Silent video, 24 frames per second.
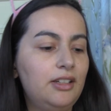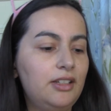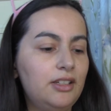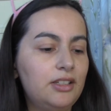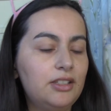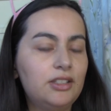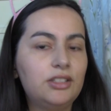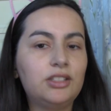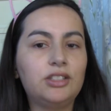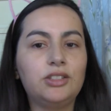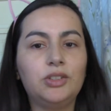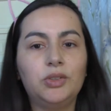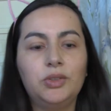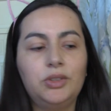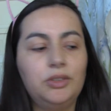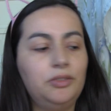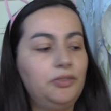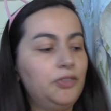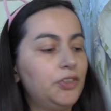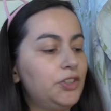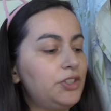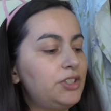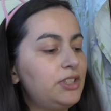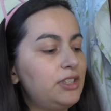So the
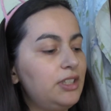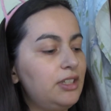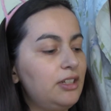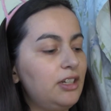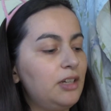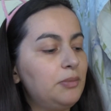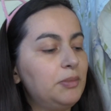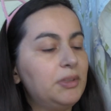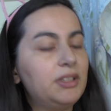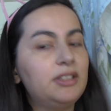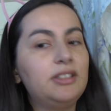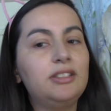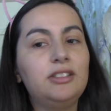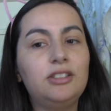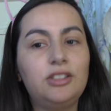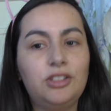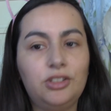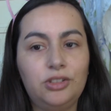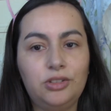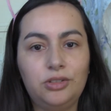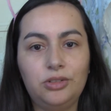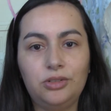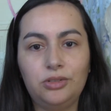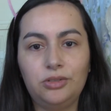first thing I'm gonna
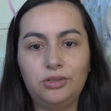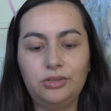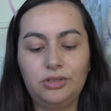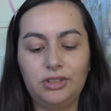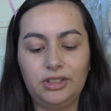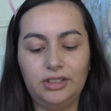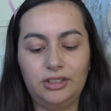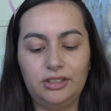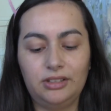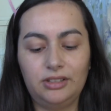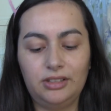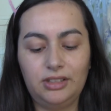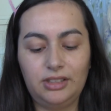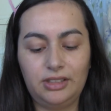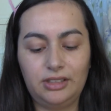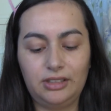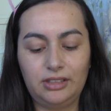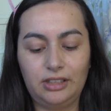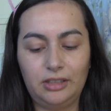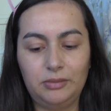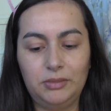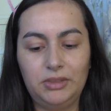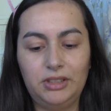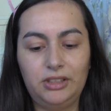do is
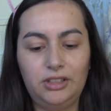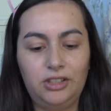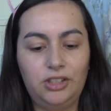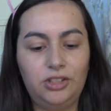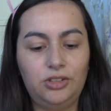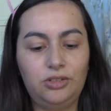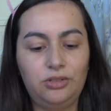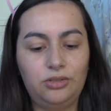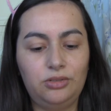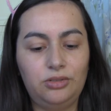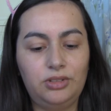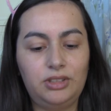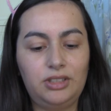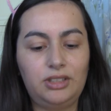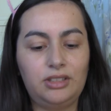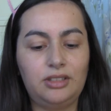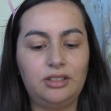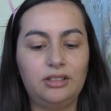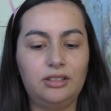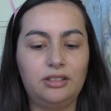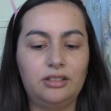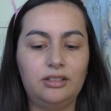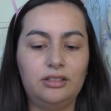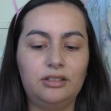I'm gonna use
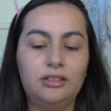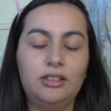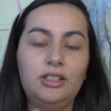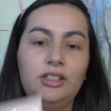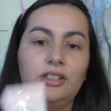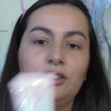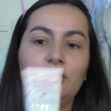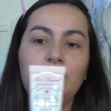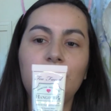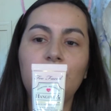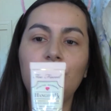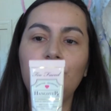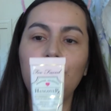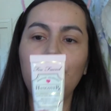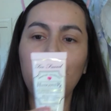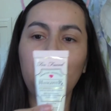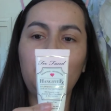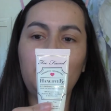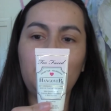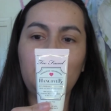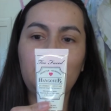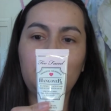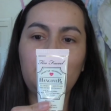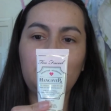the Too
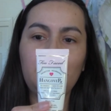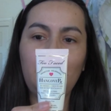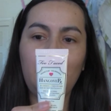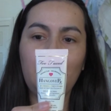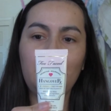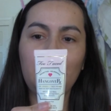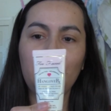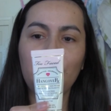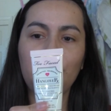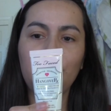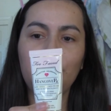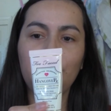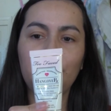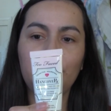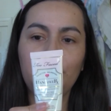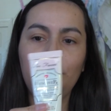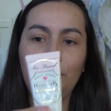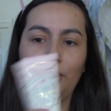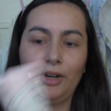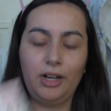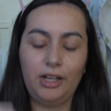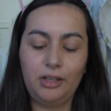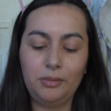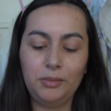Faced Hangover
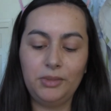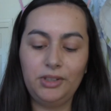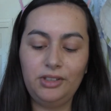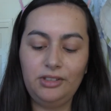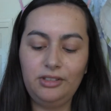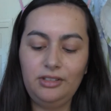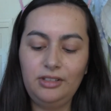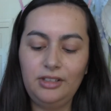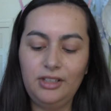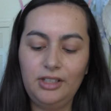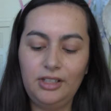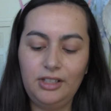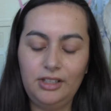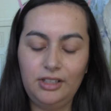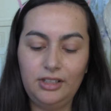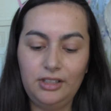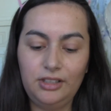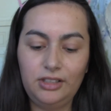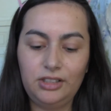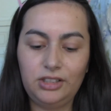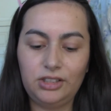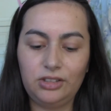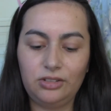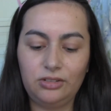Primer.
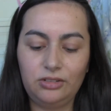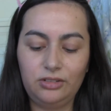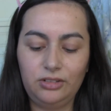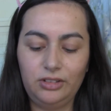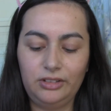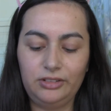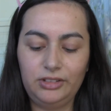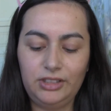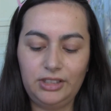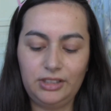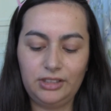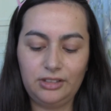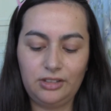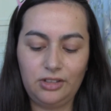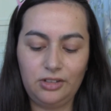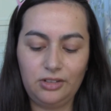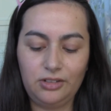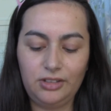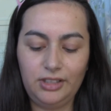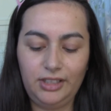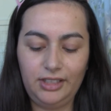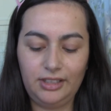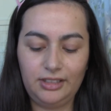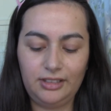So let's go
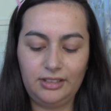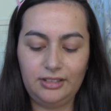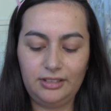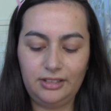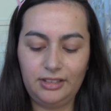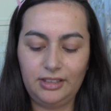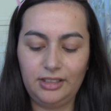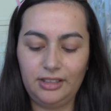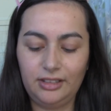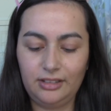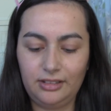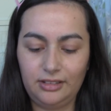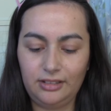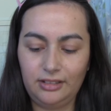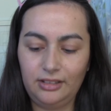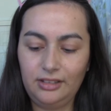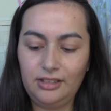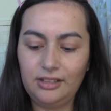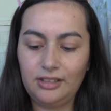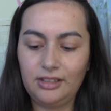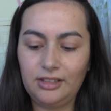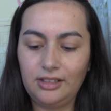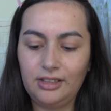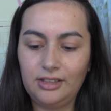ahead and
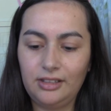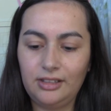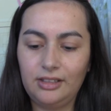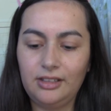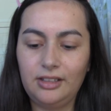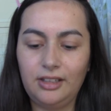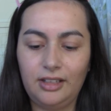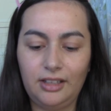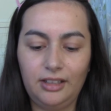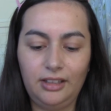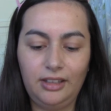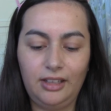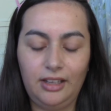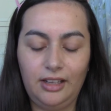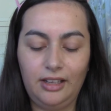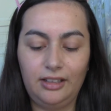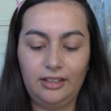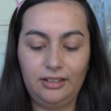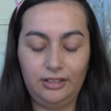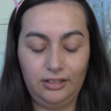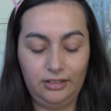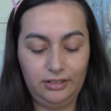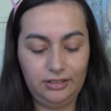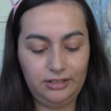get that
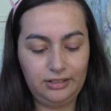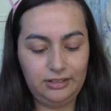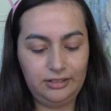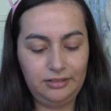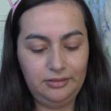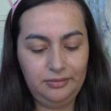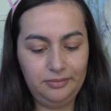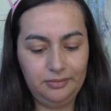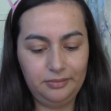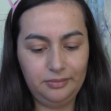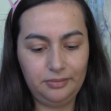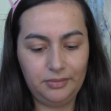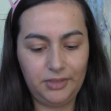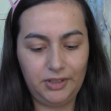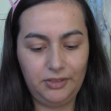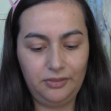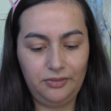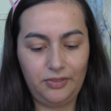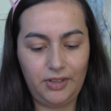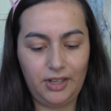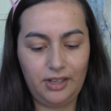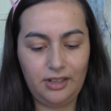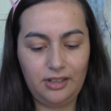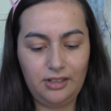on my
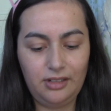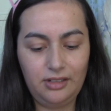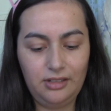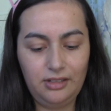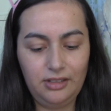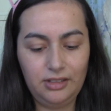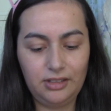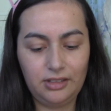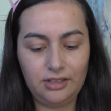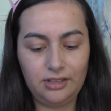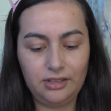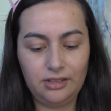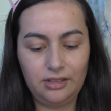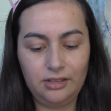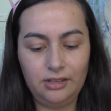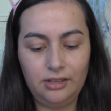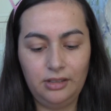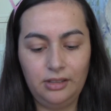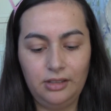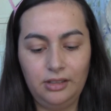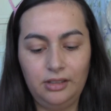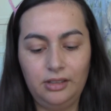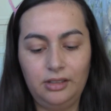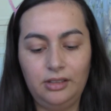face.
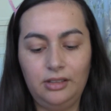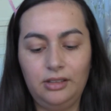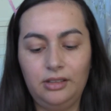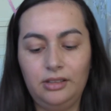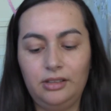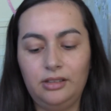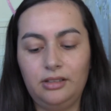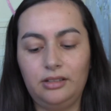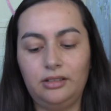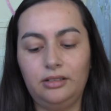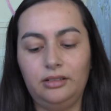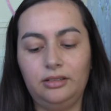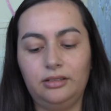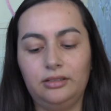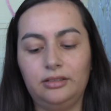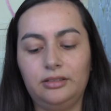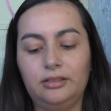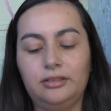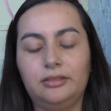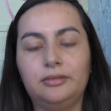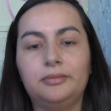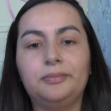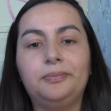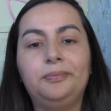
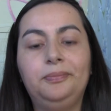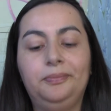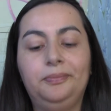Um,